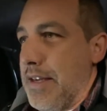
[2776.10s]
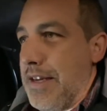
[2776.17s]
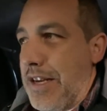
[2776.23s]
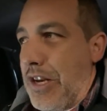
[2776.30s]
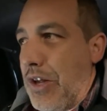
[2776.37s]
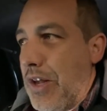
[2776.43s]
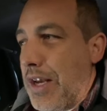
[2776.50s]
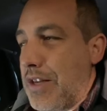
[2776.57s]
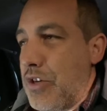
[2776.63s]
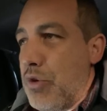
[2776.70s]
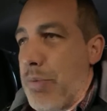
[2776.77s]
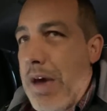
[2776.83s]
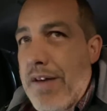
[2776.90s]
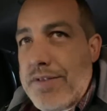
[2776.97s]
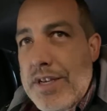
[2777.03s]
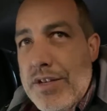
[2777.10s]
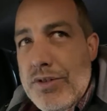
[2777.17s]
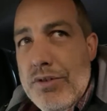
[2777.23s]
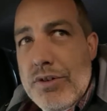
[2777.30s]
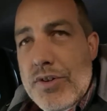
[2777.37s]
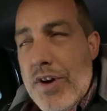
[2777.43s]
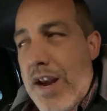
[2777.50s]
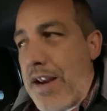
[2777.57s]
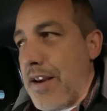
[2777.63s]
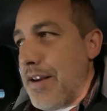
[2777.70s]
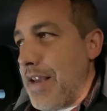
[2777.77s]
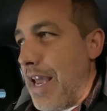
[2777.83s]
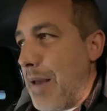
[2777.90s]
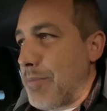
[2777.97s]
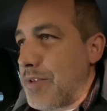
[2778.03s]
you know, like new MAF sensor, crank
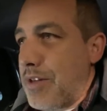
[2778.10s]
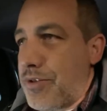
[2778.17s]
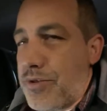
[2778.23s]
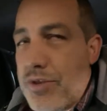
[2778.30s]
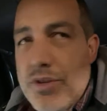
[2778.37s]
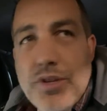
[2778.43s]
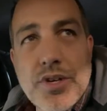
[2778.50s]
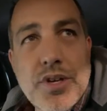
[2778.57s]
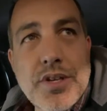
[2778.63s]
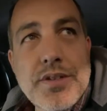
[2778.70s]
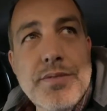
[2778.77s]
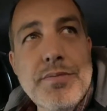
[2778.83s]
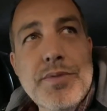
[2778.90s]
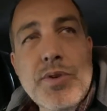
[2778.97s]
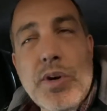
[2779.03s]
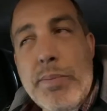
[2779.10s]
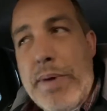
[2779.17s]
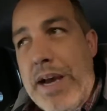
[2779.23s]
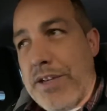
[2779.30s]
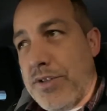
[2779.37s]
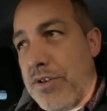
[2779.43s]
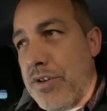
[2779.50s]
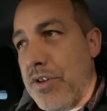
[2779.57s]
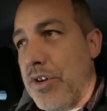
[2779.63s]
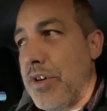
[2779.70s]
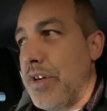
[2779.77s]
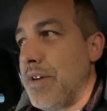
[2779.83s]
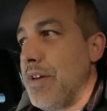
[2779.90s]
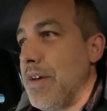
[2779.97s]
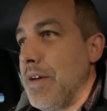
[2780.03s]
cam sensors are good, flow backs are good,